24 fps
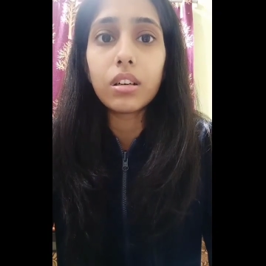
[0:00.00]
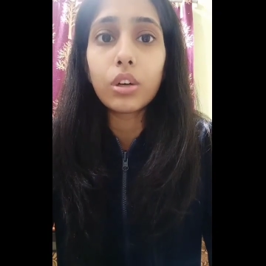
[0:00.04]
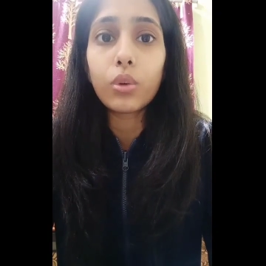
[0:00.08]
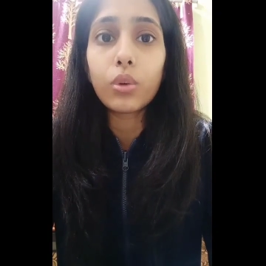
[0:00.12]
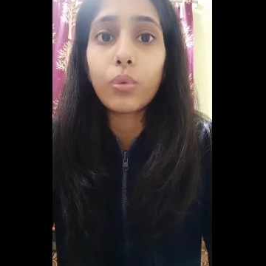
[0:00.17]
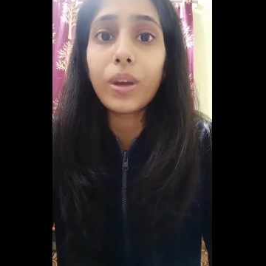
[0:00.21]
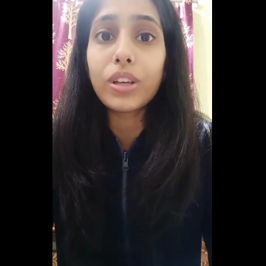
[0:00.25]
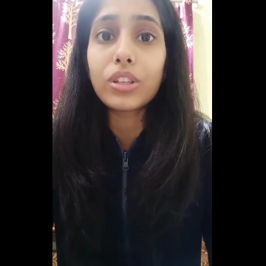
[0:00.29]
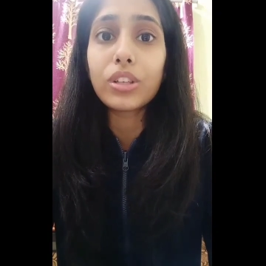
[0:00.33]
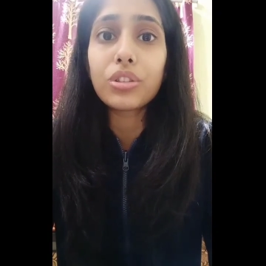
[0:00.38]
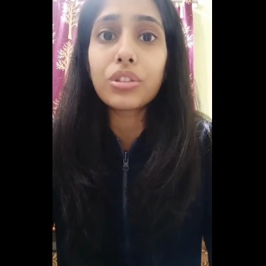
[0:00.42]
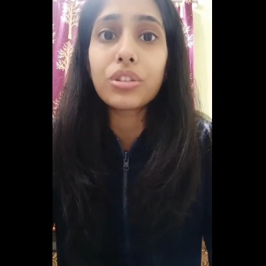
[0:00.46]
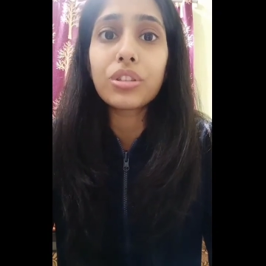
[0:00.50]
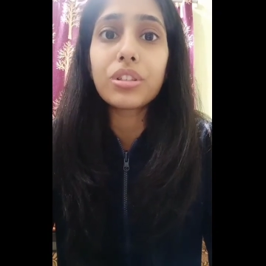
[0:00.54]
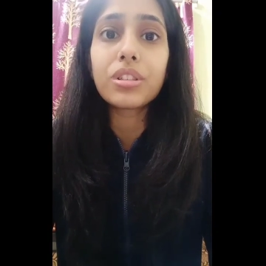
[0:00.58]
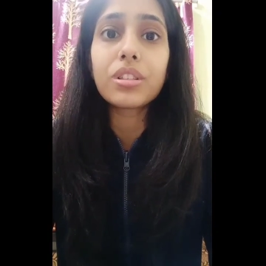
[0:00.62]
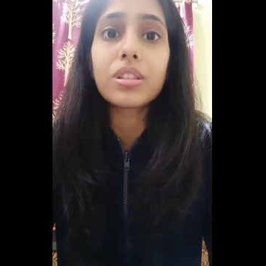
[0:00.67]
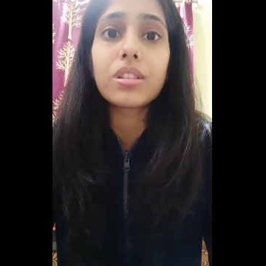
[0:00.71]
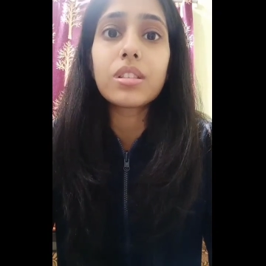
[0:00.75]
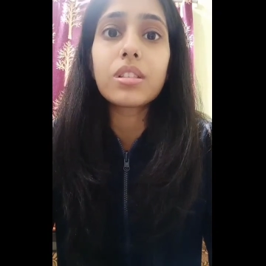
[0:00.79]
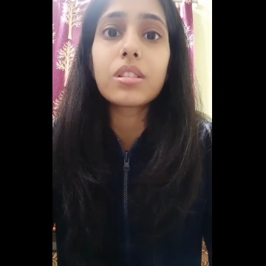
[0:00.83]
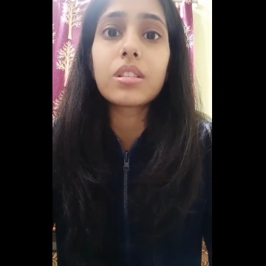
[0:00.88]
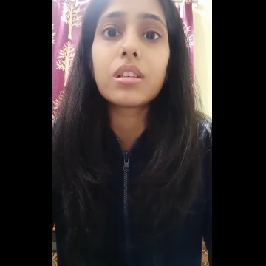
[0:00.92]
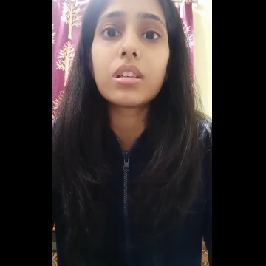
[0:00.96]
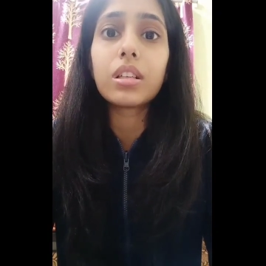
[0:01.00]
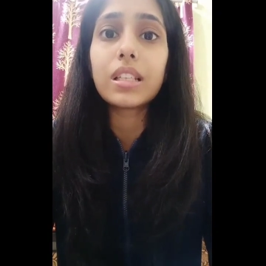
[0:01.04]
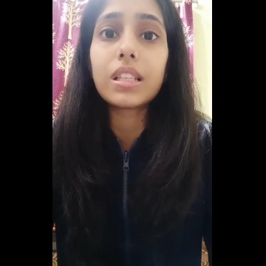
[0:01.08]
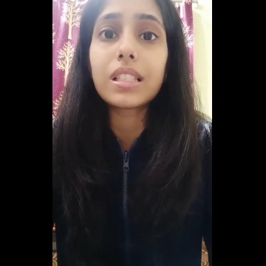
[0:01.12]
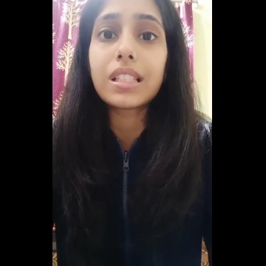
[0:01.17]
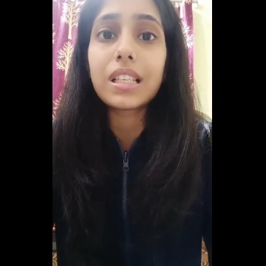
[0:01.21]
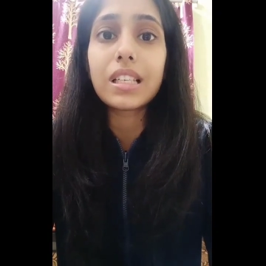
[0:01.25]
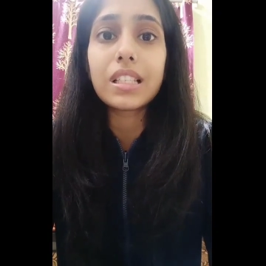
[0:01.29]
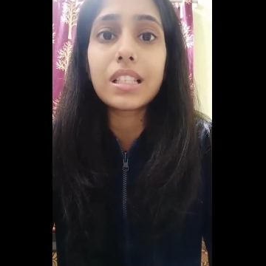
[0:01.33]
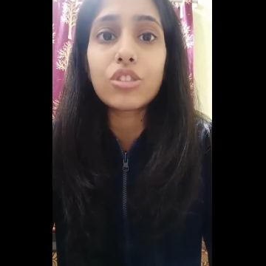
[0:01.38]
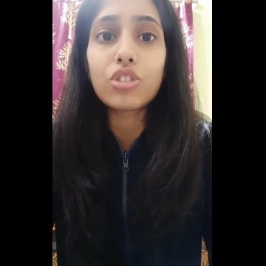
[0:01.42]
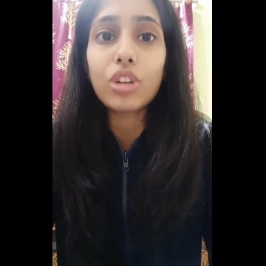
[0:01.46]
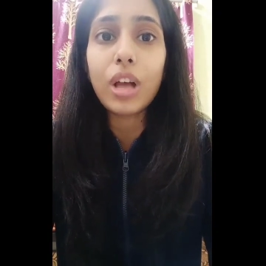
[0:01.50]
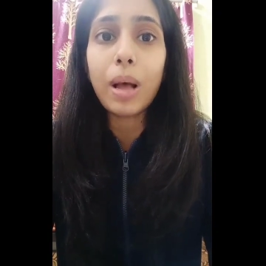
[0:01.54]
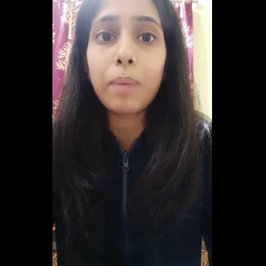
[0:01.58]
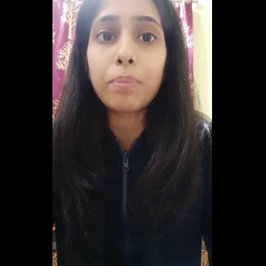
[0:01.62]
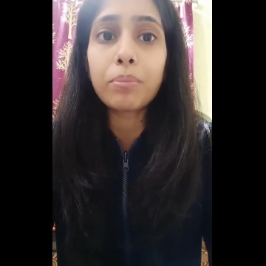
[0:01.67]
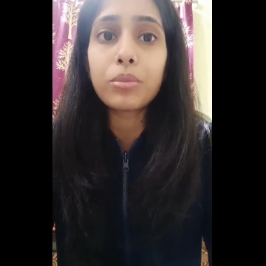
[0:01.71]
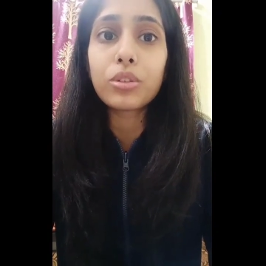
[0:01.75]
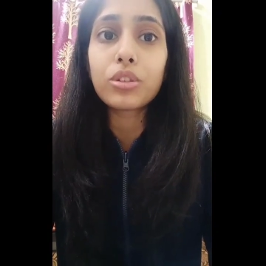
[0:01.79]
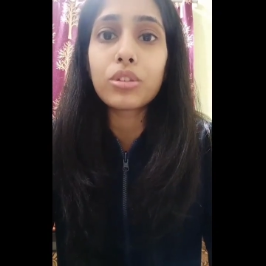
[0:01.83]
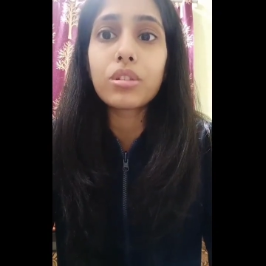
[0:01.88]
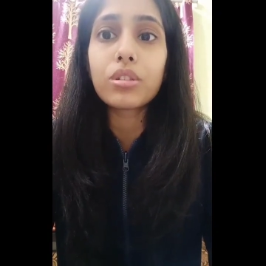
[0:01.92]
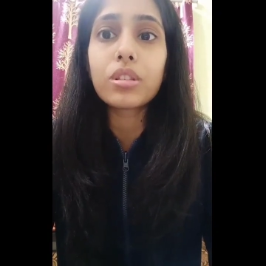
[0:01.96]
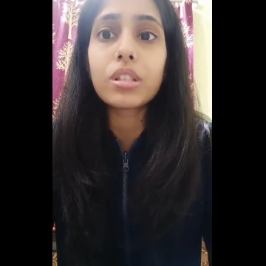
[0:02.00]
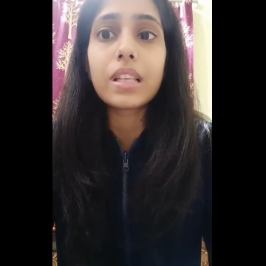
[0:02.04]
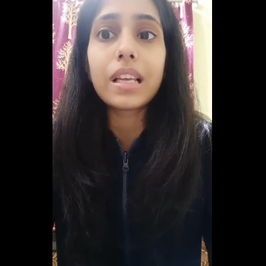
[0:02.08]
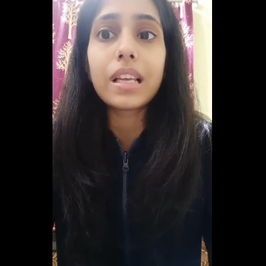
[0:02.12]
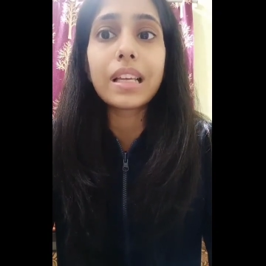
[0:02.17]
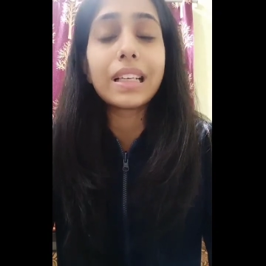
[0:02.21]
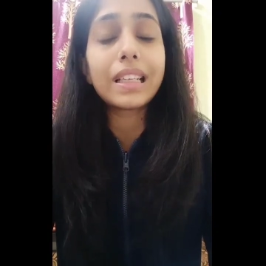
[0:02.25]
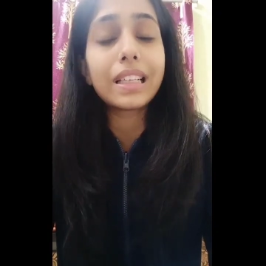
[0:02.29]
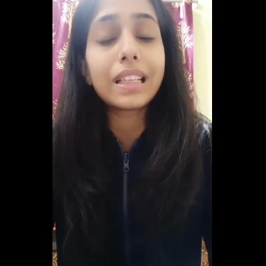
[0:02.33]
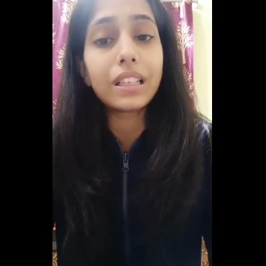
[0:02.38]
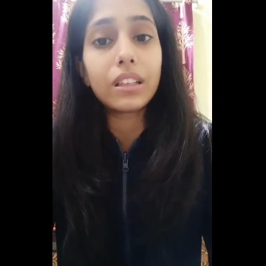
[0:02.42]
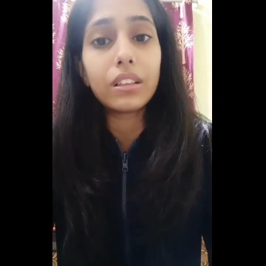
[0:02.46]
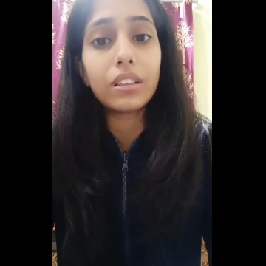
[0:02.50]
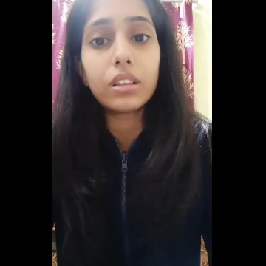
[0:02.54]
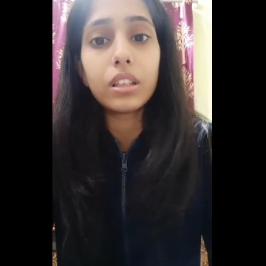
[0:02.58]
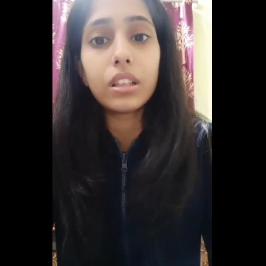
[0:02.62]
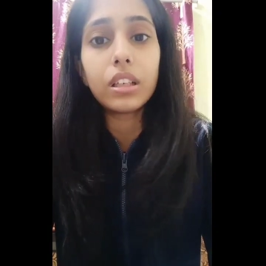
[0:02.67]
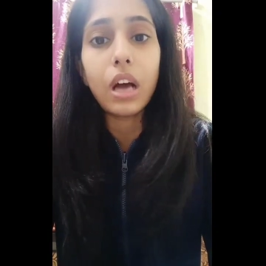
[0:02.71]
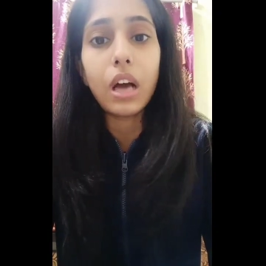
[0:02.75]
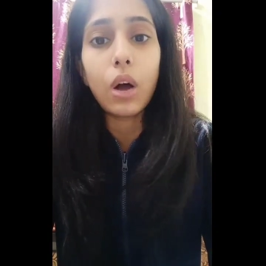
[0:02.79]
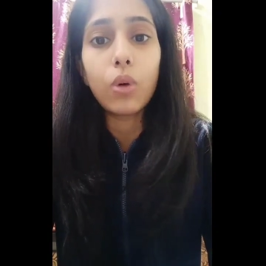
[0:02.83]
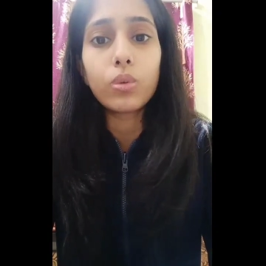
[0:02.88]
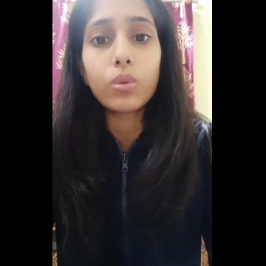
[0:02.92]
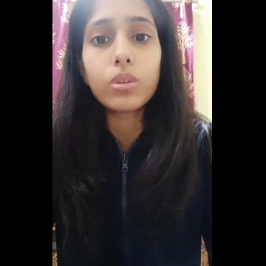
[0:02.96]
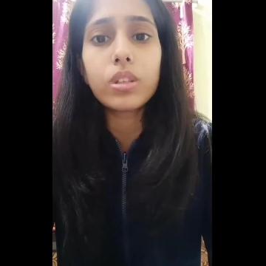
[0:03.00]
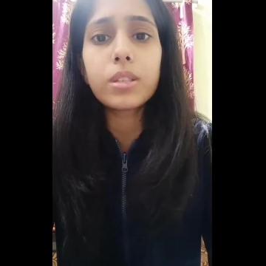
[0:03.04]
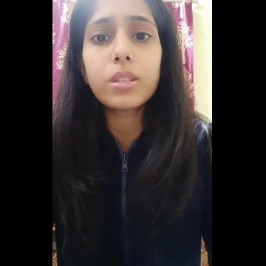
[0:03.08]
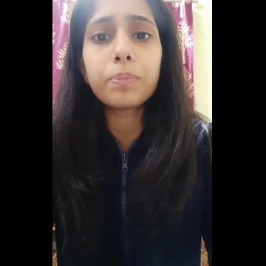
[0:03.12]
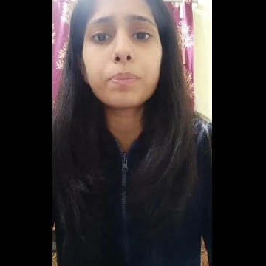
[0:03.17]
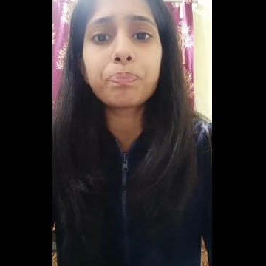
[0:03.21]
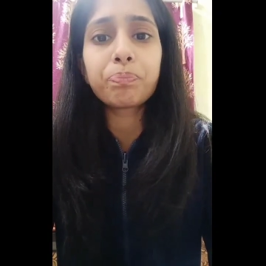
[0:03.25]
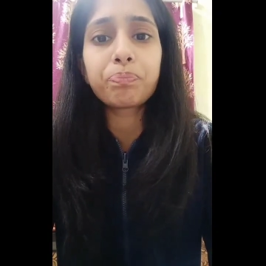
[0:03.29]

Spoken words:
questions, discuss chapters and clear the doubts.